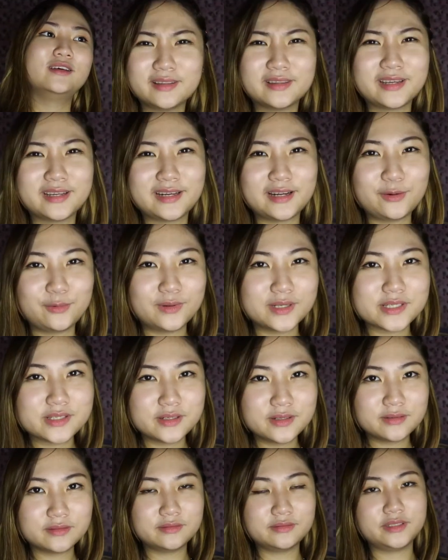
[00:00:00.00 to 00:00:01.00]
I
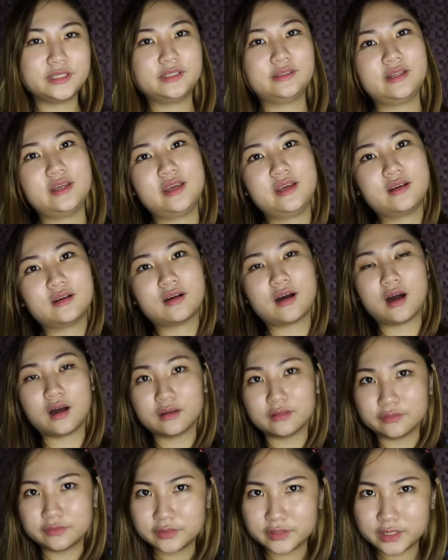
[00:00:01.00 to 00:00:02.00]
wasn't really
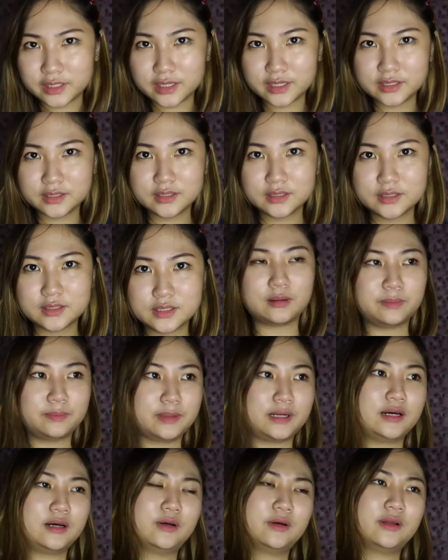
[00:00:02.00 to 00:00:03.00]
confident
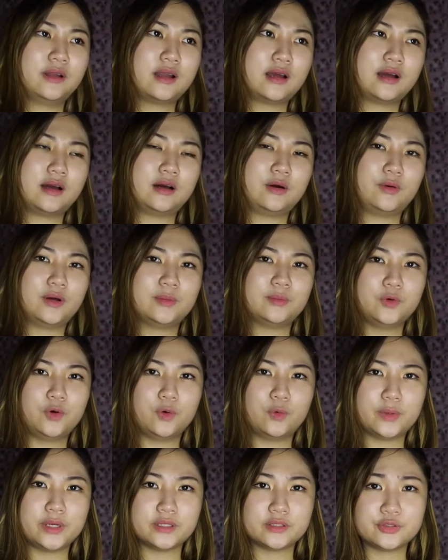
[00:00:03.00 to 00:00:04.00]
about how I'm
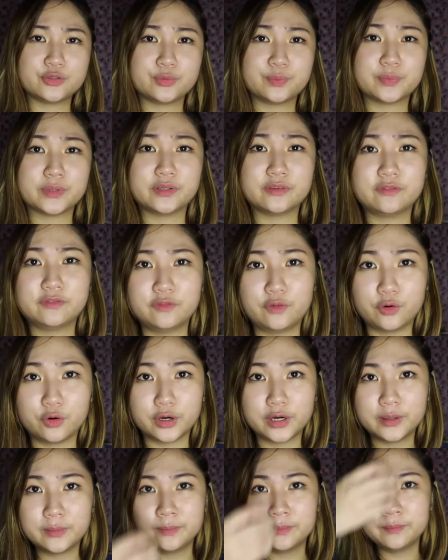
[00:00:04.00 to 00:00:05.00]
going to
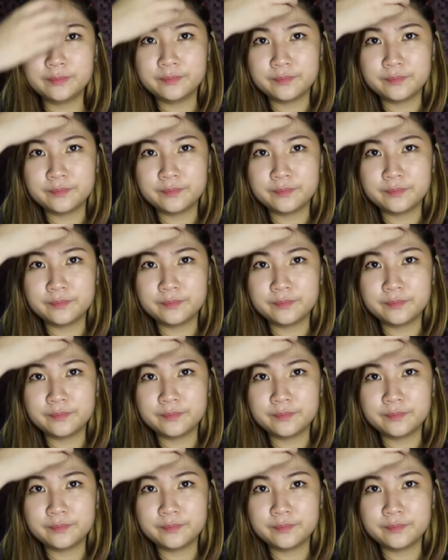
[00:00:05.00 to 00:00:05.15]
perform